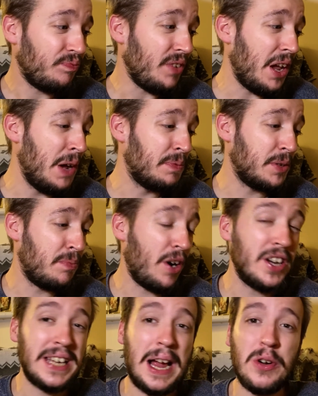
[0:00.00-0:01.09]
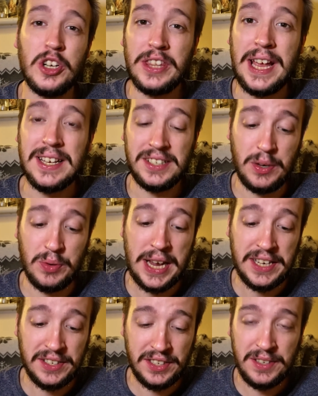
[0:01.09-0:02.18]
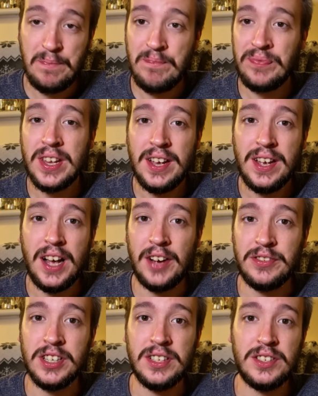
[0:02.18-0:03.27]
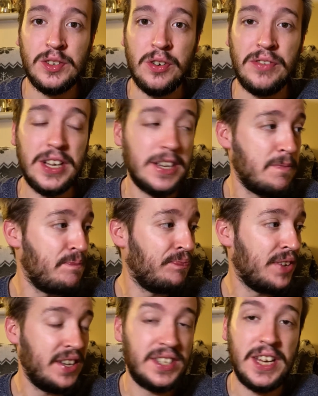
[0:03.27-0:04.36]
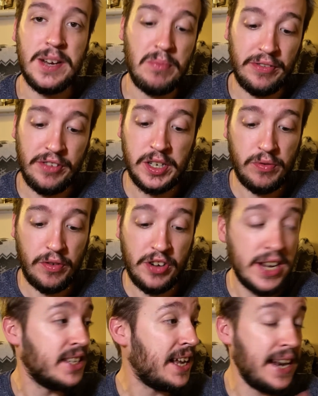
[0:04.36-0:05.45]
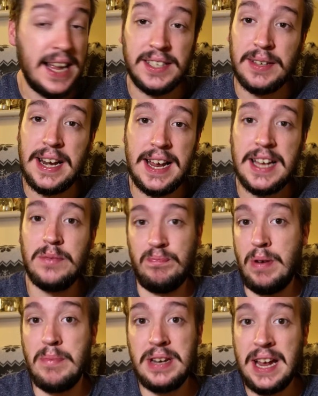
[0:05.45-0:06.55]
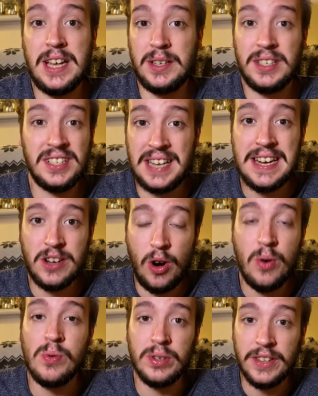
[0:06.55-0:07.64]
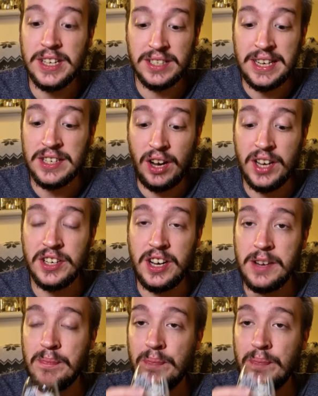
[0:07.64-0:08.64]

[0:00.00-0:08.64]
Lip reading: I'm surprised how good that still tastes after sort of sitting in my fridge for 3 years. And it has stayed cold this entire time.